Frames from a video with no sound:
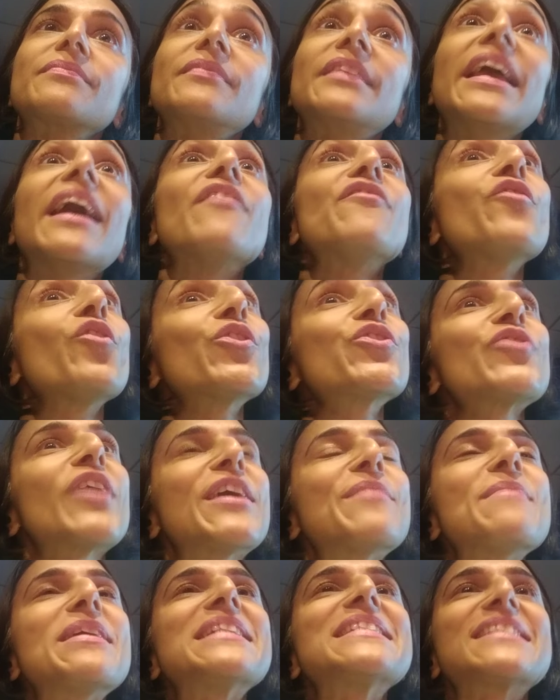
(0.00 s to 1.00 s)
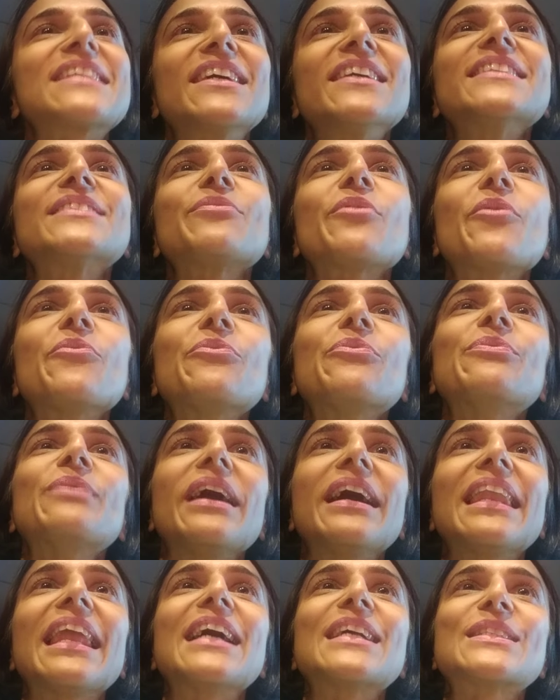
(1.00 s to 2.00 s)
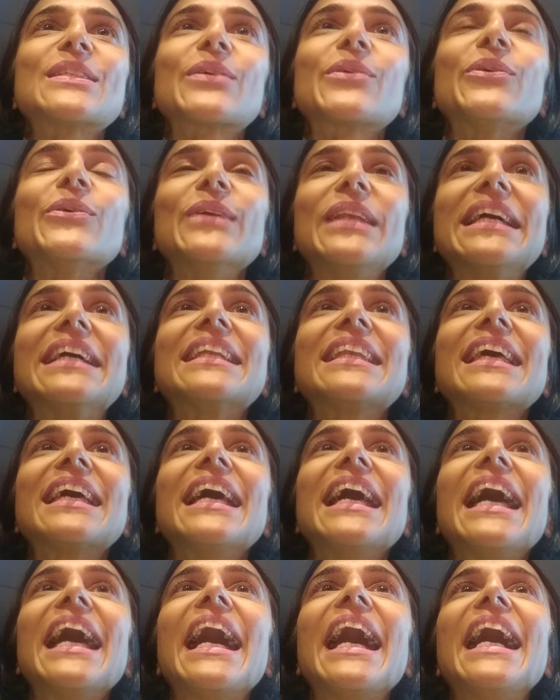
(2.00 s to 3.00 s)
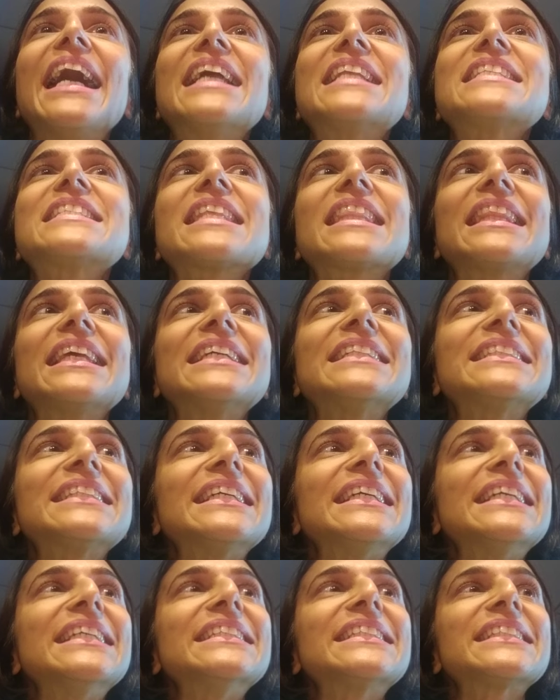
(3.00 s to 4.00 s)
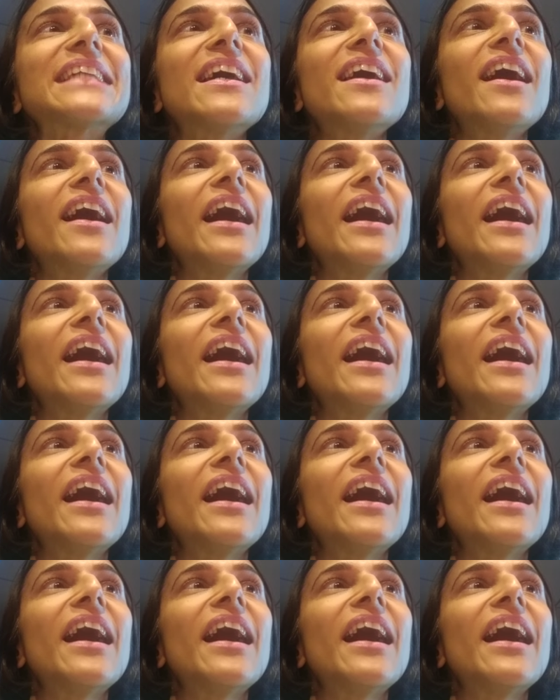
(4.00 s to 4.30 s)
Yeah, fourth trimester is what I like to call it. And this is